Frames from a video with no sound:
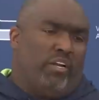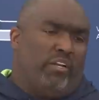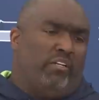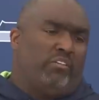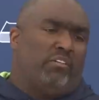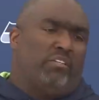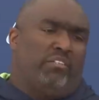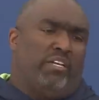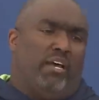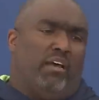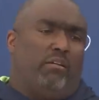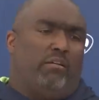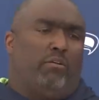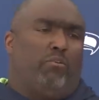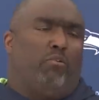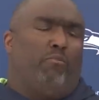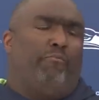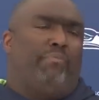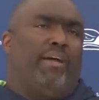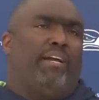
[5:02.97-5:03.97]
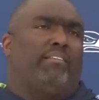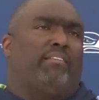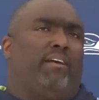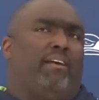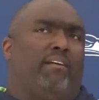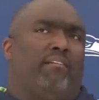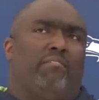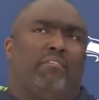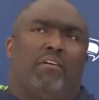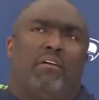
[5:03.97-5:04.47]
It's a talented group back
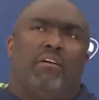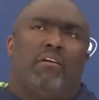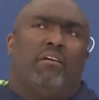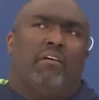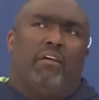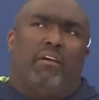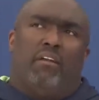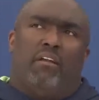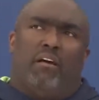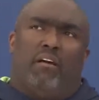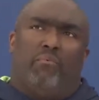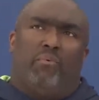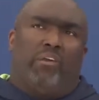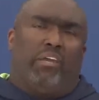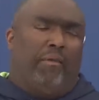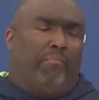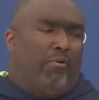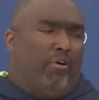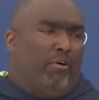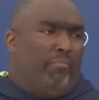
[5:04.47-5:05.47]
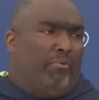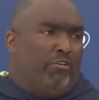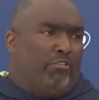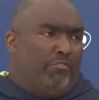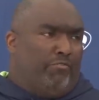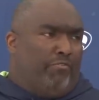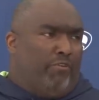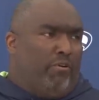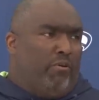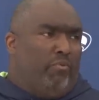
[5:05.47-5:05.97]
there, and we keep on
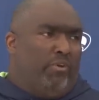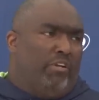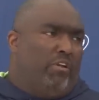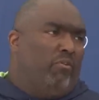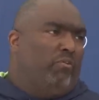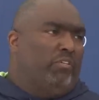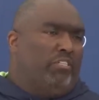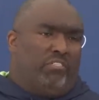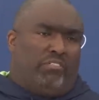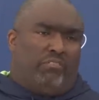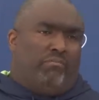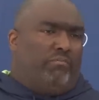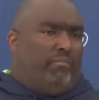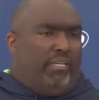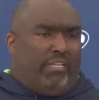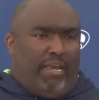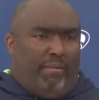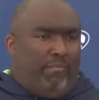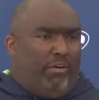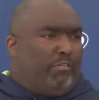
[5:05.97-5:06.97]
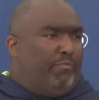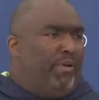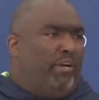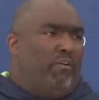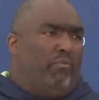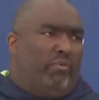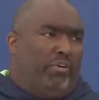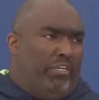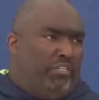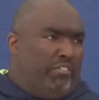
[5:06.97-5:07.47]
pushing forward. We know we just get that much
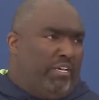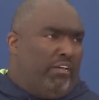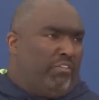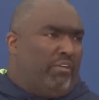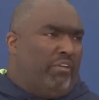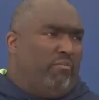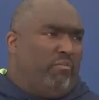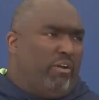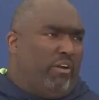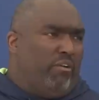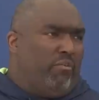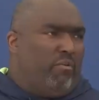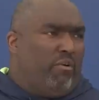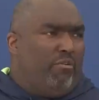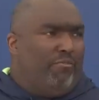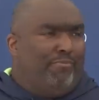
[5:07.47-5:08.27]
better when he's healthy and ready to roll.